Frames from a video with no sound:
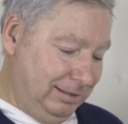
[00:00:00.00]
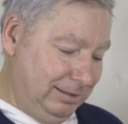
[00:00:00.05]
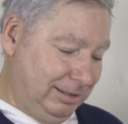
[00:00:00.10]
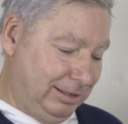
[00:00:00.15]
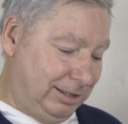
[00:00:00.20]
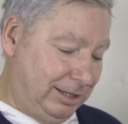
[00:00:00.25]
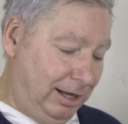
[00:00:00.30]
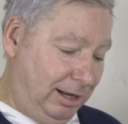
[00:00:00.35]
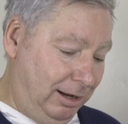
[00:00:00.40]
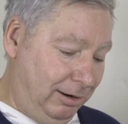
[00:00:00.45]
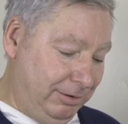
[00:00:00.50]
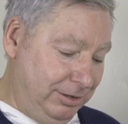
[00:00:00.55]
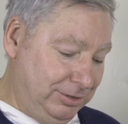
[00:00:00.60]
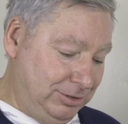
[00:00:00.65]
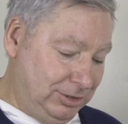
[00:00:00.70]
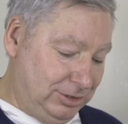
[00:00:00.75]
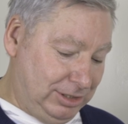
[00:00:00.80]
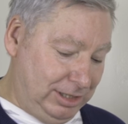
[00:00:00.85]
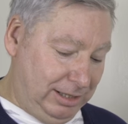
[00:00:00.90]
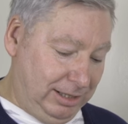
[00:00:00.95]
The car
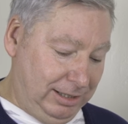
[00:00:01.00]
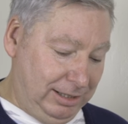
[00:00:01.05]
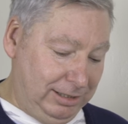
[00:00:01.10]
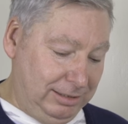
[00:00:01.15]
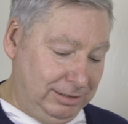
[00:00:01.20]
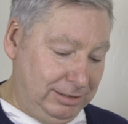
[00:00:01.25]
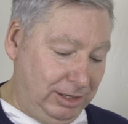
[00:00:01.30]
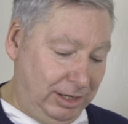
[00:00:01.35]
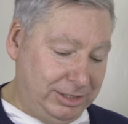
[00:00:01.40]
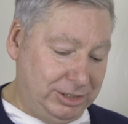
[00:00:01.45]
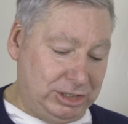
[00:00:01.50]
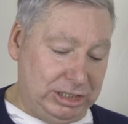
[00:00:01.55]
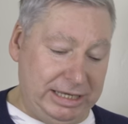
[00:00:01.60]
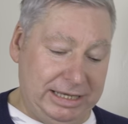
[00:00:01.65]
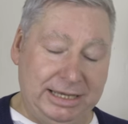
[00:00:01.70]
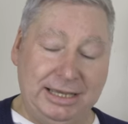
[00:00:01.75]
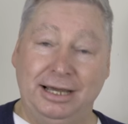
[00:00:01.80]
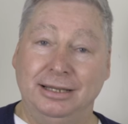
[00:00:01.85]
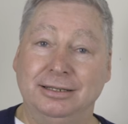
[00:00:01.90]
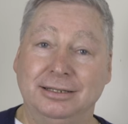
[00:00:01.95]
is uh, nicely
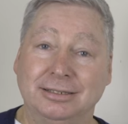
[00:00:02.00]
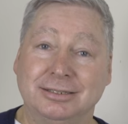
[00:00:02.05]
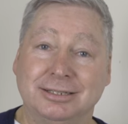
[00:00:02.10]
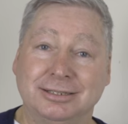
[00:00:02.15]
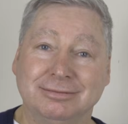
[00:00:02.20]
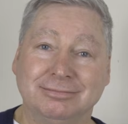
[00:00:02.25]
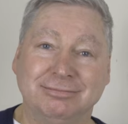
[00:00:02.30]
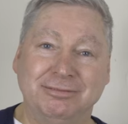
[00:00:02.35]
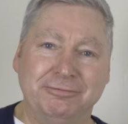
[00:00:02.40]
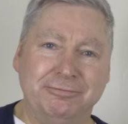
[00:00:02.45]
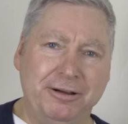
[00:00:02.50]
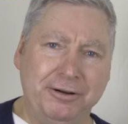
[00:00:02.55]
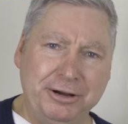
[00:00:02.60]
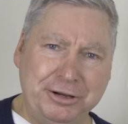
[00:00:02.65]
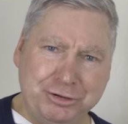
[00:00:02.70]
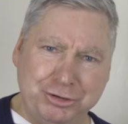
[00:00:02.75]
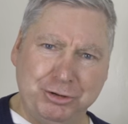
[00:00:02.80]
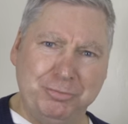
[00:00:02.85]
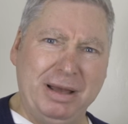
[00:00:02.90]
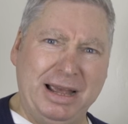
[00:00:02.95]
coloured,
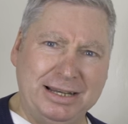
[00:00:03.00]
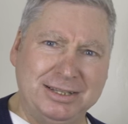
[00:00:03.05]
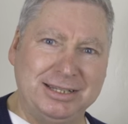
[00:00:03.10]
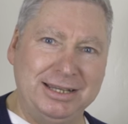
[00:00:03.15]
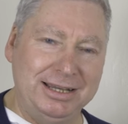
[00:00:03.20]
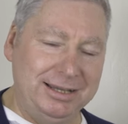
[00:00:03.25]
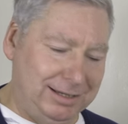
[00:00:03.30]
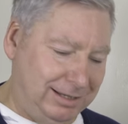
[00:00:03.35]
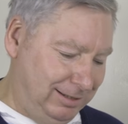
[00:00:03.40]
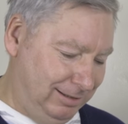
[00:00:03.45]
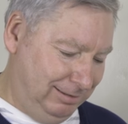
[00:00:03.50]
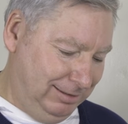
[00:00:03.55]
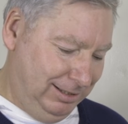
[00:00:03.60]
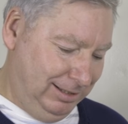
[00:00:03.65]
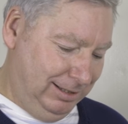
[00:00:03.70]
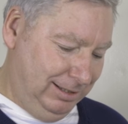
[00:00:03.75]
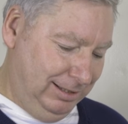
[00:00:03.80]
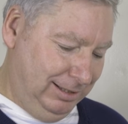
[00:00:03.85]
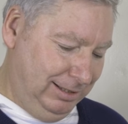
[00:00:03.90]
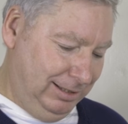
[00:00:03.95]
very dramatic,
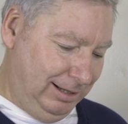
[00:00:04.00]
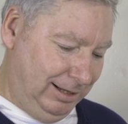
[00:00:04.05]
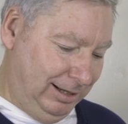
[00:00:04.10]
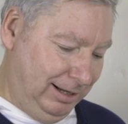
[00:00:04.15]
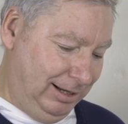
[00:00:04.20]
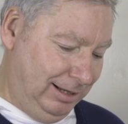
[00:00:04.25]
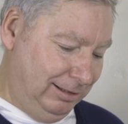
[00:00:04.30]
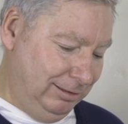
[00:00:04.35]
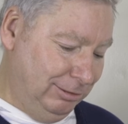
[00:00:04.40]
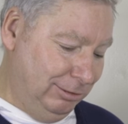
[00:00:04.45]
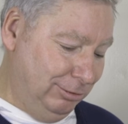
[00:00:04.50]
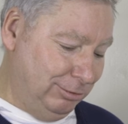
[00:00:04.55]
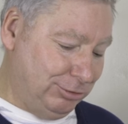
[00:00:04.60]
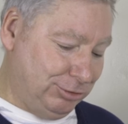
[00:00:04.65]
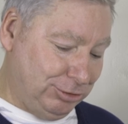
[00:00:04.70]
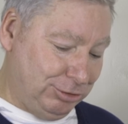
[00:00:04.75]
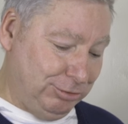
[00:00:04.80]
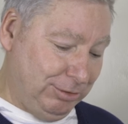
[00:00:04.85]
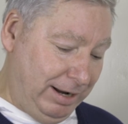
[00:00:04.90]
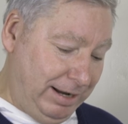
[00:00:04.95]
uh,
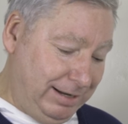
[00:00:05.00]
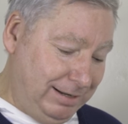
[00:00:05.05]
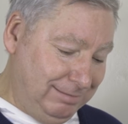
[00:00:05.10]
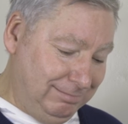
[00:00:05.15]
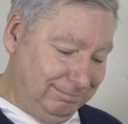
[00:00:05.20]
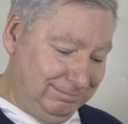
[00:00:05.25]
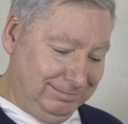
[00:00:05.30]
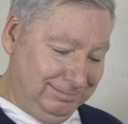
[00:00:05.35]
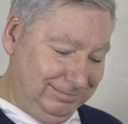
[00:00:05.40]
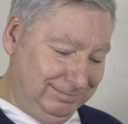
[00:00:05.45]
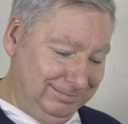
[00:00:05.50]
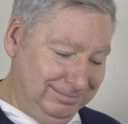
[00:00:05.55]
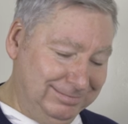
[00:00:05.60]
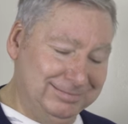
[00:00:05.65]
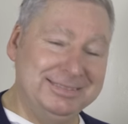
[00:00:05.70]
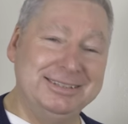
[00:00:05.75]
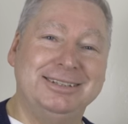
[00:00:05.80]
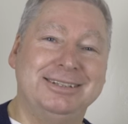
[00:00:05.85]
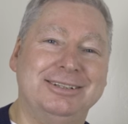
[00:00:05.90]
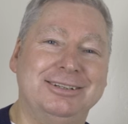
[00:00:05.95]
looks great,
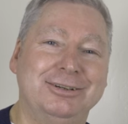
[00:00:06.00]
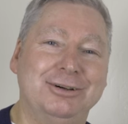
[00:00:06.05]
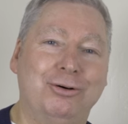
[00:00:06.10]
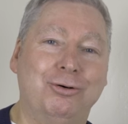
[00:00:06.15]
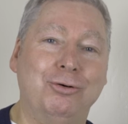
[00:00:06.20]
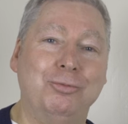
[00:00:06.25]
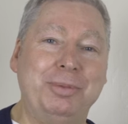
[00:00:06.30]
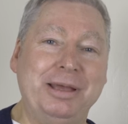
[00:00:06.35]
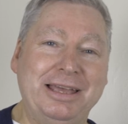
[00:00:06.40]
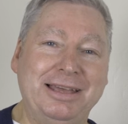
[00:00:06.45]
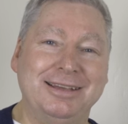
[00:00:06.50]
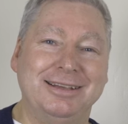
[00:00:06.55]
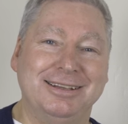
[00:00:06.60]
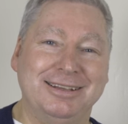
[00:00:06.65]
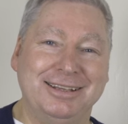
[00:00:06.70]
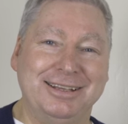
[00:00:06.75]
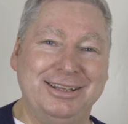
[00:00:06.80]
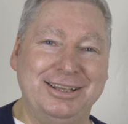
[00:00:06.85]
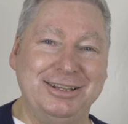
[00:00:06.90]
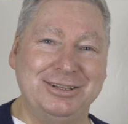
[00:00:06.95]
albeit
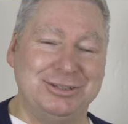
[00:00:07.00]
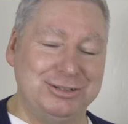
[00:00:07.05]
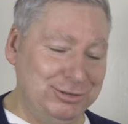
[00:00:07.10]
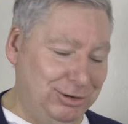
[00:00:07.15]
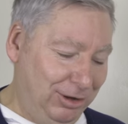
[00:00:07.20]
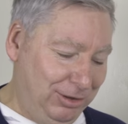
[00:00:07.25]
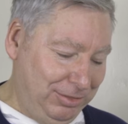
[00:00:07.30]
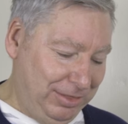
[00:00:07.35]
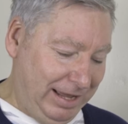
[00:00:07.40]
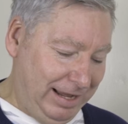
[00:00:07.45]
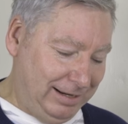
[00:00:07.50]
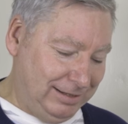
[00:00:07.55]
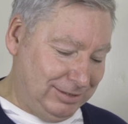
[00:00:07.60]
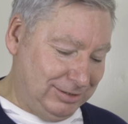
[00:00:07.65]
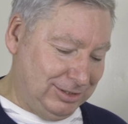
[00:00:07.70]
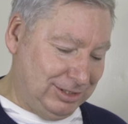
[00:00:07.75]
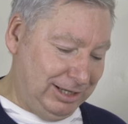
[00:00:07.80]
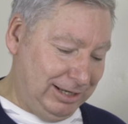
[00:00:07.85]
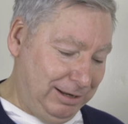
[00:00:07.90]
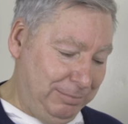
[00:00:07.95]
it's not
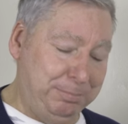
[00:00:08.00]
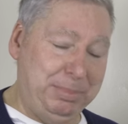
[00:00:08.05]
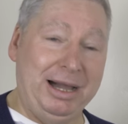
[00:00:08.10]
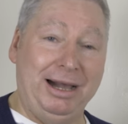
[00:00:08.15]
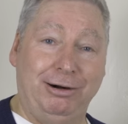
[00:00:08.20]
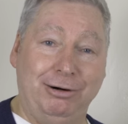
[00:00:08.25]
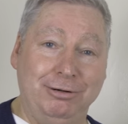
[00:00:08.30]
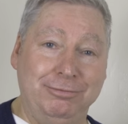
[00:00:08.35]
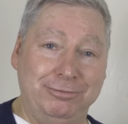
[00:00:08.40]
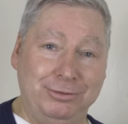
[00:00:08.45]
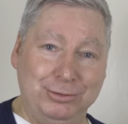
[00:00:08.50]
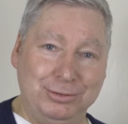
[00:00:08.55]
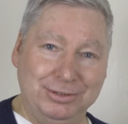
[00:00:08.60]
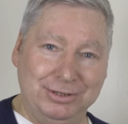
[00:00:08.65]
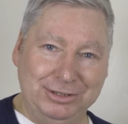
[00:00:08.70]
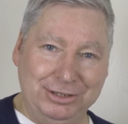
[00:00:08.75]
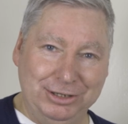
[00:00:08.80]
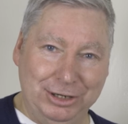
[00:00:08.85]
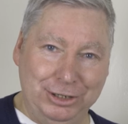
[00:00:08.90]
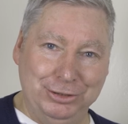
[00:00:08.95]
that uh, powerful
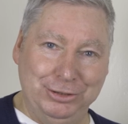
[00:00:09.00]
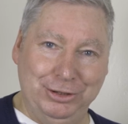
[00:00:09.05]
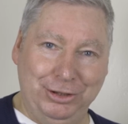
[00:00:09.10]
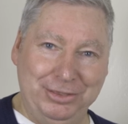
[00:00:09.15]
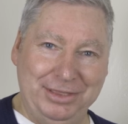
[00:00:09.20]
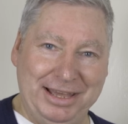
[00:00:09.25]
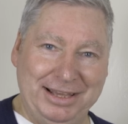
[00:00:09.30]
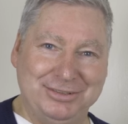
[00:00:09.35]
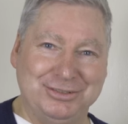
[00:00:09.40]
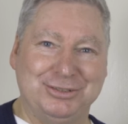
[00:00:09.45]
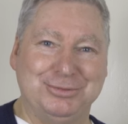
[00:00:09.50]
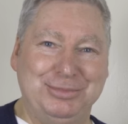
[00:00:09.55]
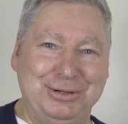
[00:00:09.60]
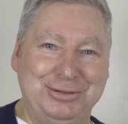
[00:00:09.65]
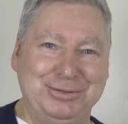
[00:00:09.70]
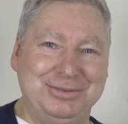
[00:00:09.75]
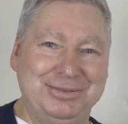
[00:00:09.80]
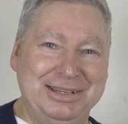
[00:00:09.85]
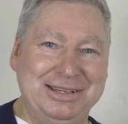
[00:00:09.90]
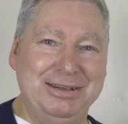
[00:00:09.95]
and not that
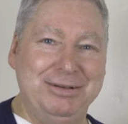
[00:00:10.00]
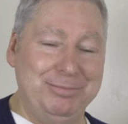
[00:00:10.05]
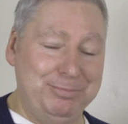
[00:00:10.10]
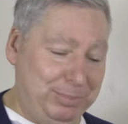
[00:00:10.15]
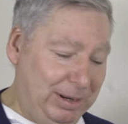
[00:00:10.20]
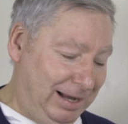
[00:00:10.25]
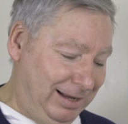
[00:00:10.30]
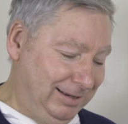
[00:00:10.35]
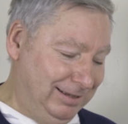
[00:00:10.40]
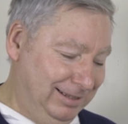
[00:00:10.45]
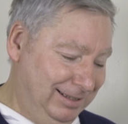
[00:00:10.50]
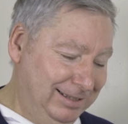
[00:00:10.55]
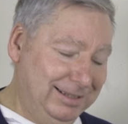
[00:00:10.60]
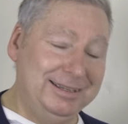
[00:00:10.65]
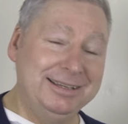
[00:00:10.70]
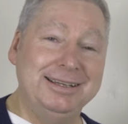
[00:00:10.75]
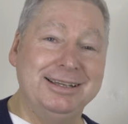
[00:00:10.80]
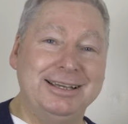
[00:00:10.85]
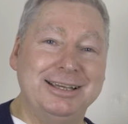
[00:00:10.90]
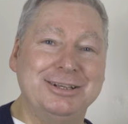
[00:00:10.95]
small, but
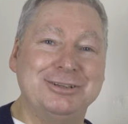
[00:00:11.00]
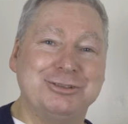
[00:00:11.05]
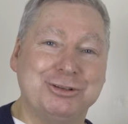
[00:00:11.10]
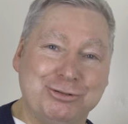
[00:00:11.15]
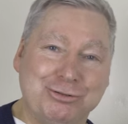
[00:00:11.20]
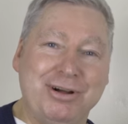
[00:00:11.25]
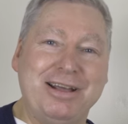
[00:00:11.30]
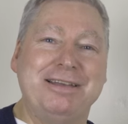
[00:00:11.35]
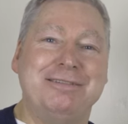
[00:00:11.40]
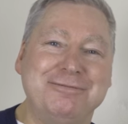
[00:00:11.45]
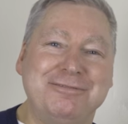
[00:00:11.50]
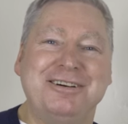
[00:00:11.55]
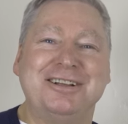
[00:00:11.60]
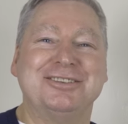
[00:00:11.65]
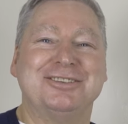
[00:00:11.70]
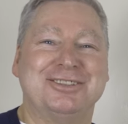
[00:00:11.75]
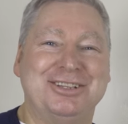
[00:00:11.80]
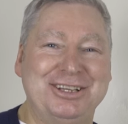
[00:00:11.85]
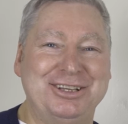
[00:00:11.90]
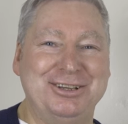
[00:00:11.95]
it's great
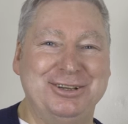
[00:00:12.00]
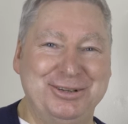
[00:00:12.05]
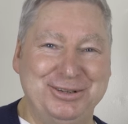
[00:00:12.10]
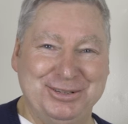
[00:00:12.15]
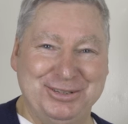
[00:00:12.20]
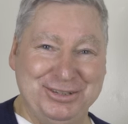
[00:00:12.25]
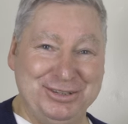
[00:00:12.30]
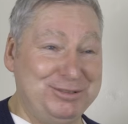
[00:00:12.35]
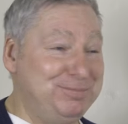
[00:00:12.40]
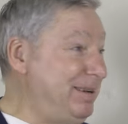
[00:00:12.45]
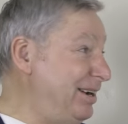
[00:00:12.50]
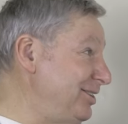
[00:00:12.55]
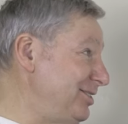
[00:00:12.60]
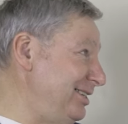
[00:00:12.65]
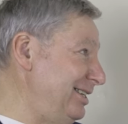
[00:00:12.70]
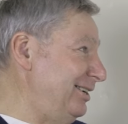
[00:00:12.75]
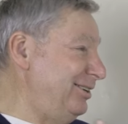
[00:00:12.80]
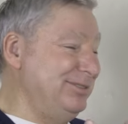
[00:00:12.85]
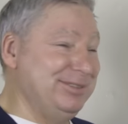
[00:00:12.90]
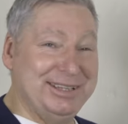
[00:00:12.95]
fun to use,
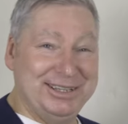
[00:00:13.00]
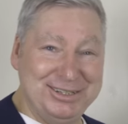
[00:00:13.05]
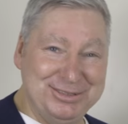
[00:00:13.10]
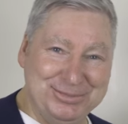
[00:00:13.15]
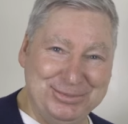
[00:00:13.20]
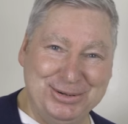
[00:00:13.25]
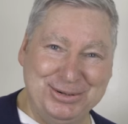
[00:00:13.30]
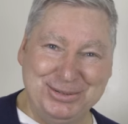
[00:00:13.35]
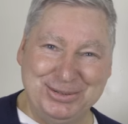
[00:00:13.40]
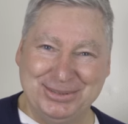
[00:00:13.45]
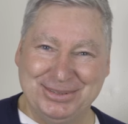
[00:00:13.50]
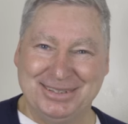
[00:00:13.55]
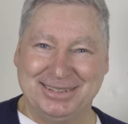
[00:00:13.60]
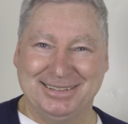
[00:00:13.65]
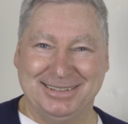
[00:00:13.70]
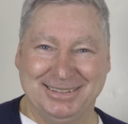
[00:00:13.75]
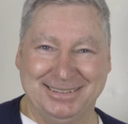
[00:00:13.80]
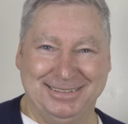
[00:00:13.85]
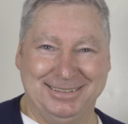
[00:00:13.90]
especially on these walls.